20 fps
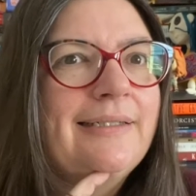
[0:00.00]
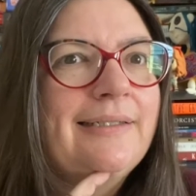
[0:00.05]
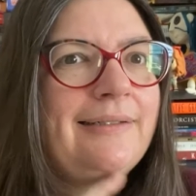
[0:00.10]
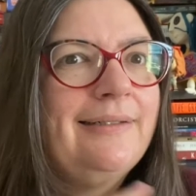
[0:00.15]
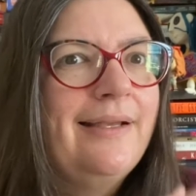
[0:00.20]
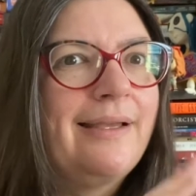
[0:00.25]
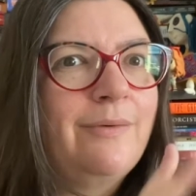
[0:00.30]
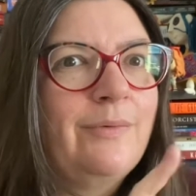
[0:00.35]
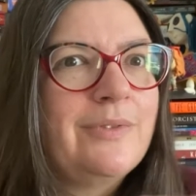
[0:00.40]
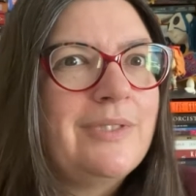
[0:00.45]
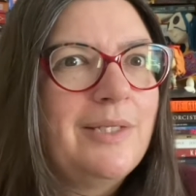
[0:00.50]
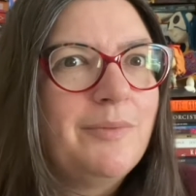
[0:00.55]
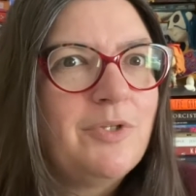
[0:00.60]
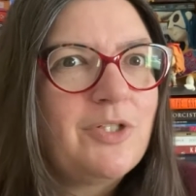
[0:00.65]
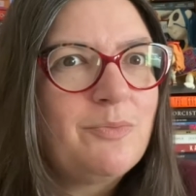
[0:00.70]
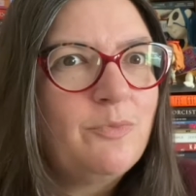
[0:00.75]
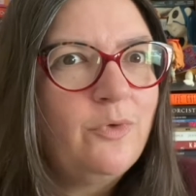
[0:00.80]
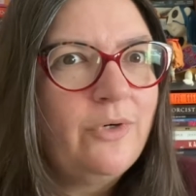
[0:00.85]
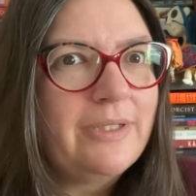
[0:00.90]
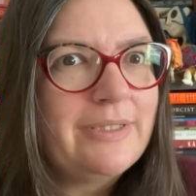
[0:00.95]
I don't say much
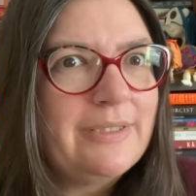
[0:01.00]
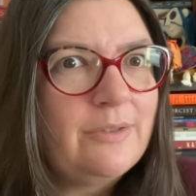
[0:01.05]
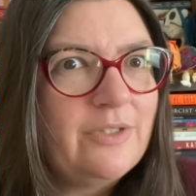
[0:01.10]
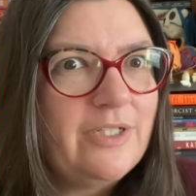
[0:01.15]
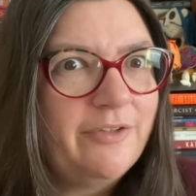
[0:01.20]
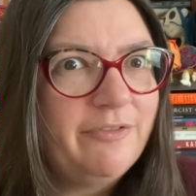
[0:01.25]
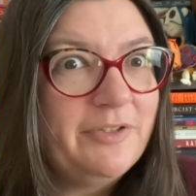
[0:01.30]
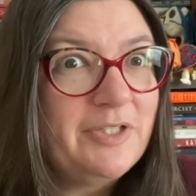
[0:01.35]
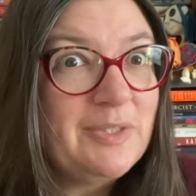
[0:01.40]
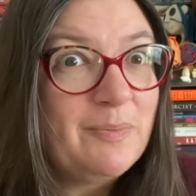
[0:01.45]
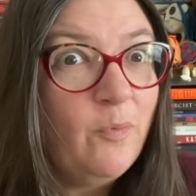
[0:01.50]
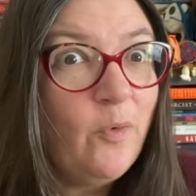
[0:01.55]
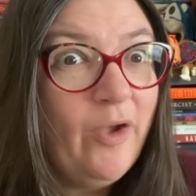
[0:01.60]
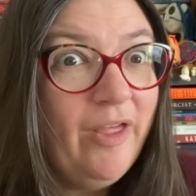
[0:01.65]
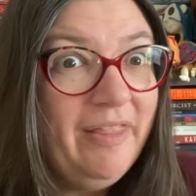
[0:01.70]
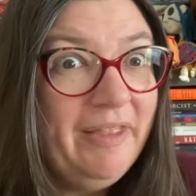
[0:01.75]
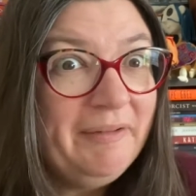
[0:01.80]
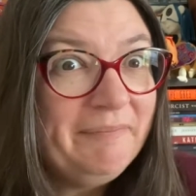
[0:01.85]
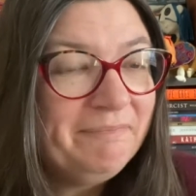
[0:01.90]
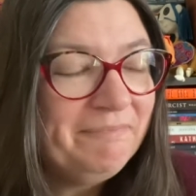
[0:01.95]
more because it'll definitely spoil
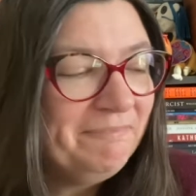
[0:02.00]
it.